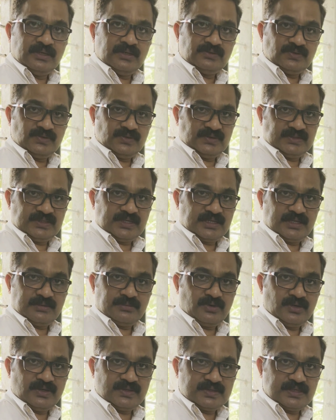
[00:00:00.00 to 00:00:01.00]
So these are the
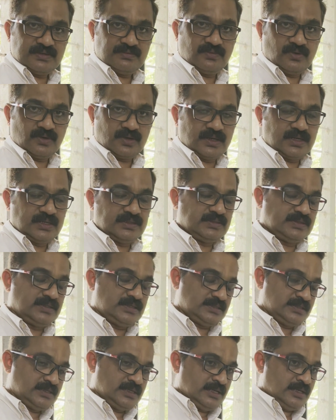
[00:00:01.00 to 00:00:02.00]
points in vocal resonance.